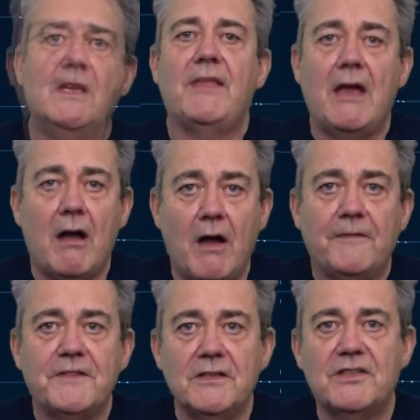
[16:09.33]
They are
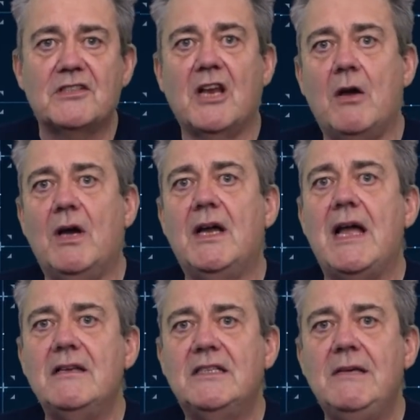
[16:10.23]
often slower
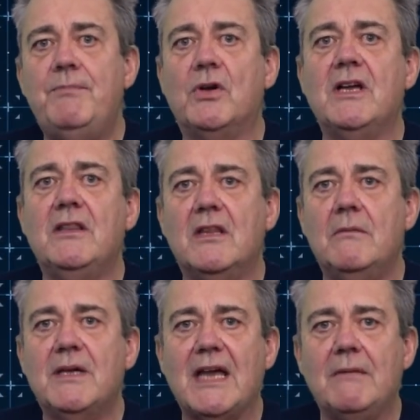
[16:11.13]
and debugging
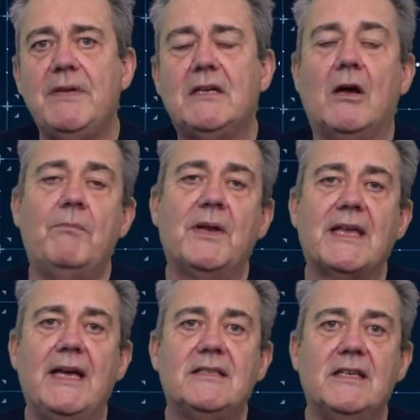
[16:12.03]
them can be
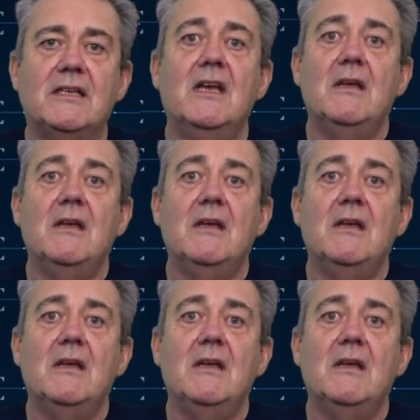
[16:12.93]
complicated